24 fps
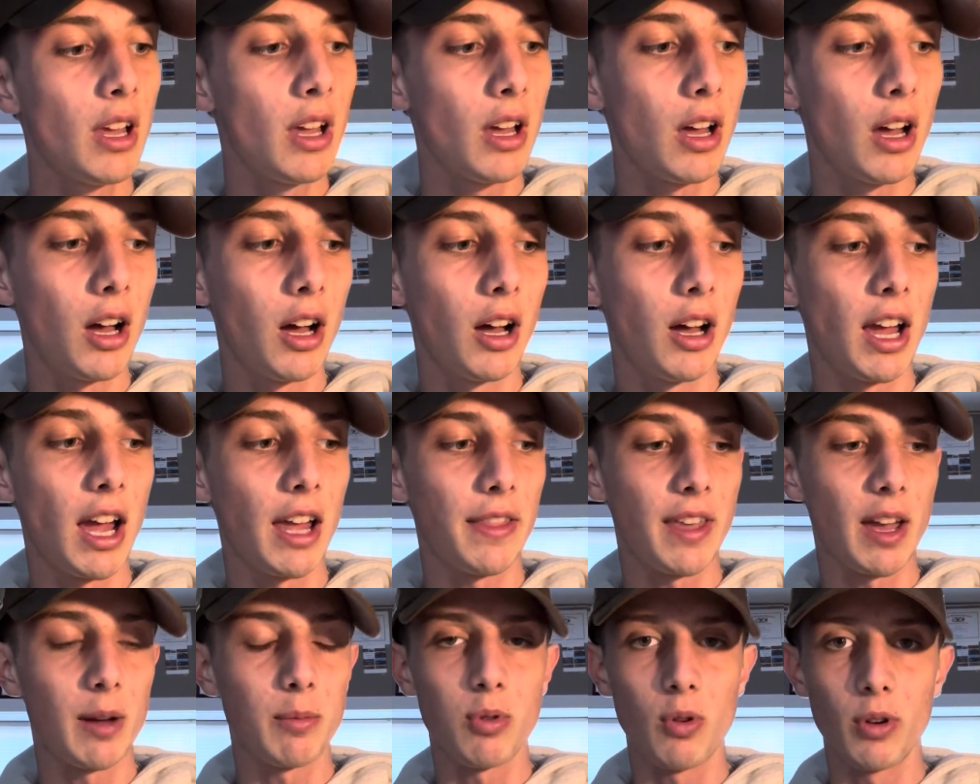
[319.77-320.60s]
at
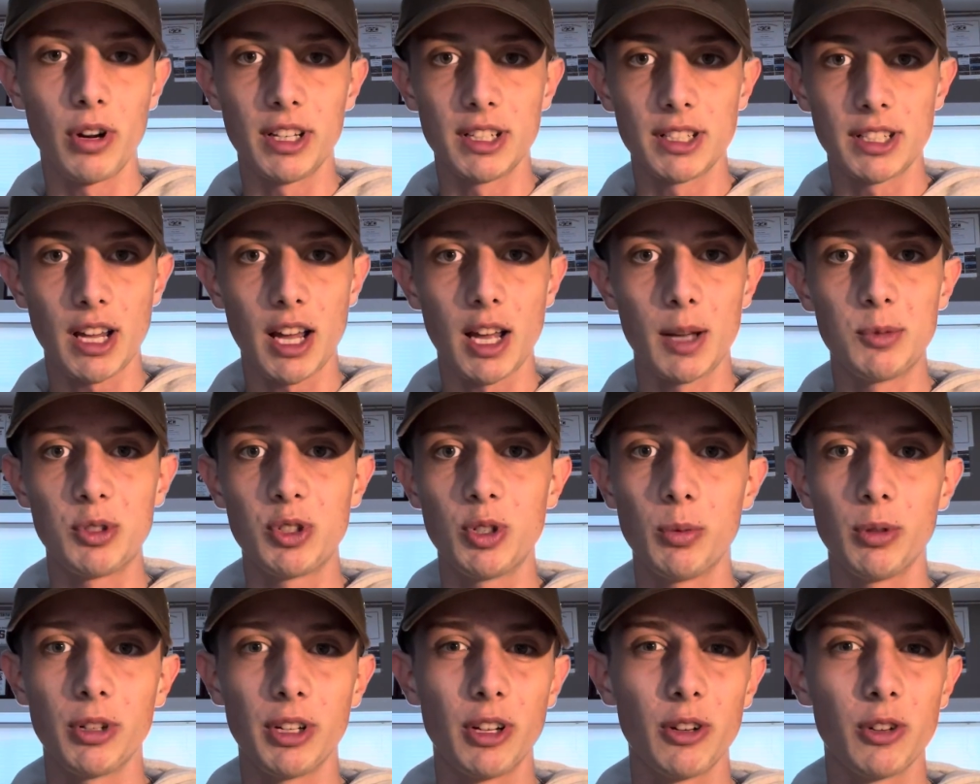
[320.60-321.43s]
that point in time,
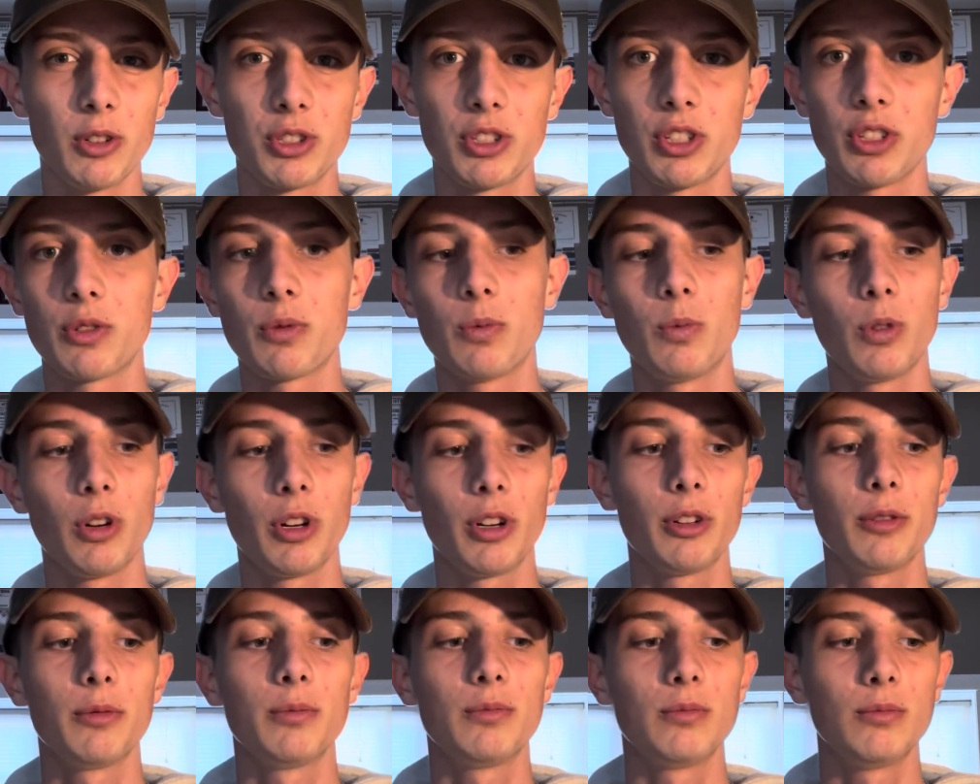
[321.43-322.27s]
superheroes just
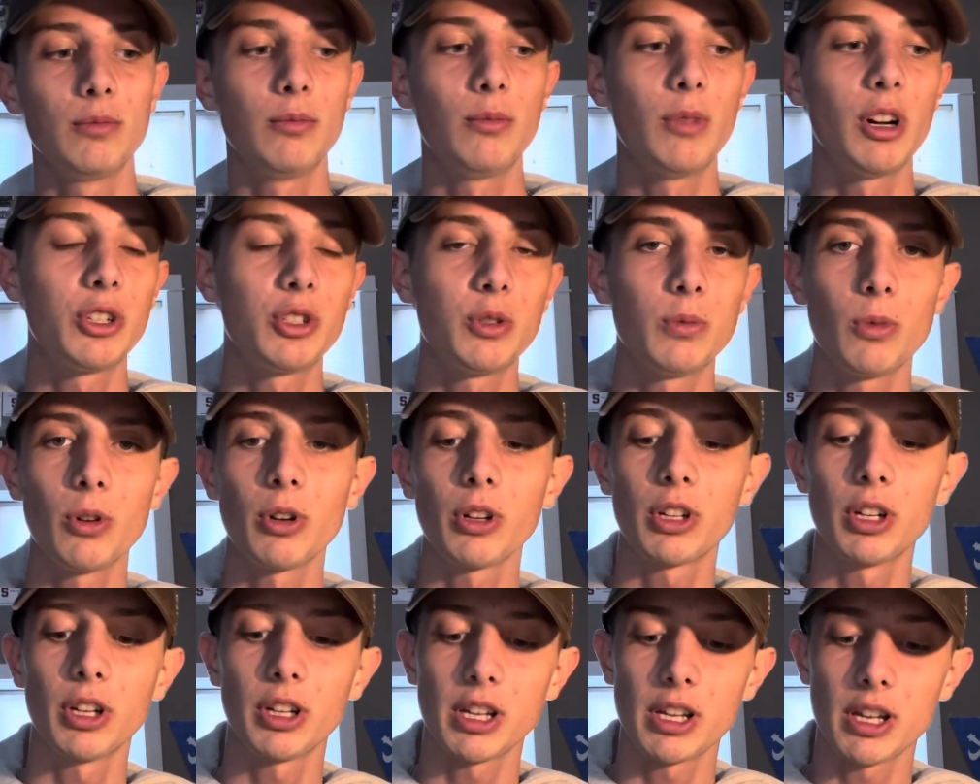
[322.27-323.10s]
were much more
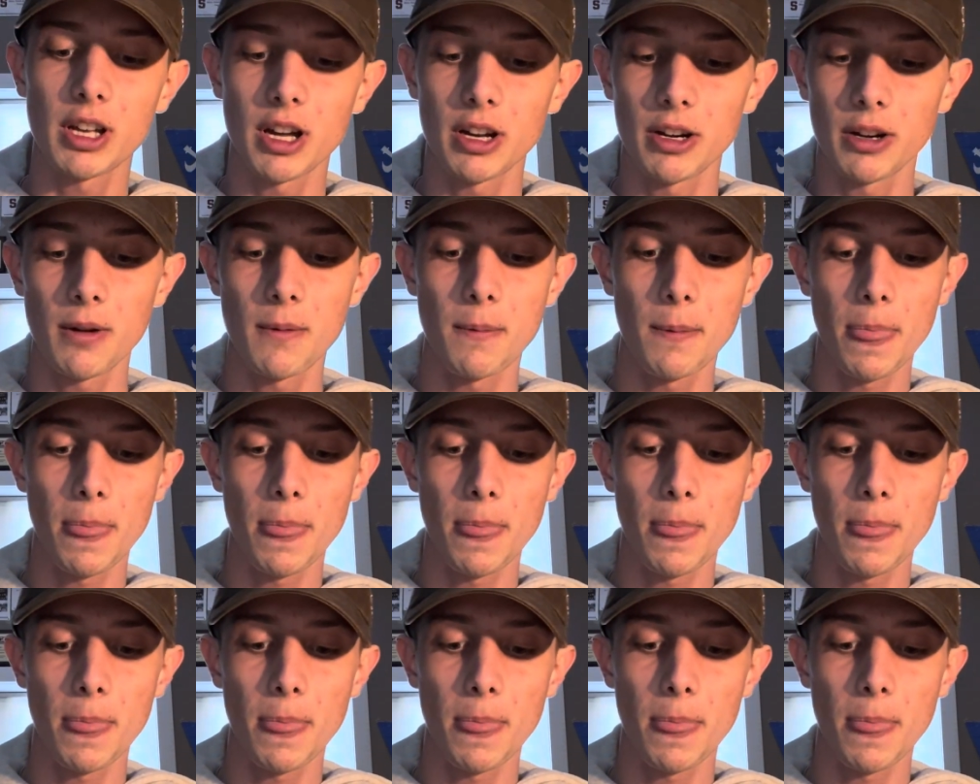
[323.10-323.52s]
cookie cutter.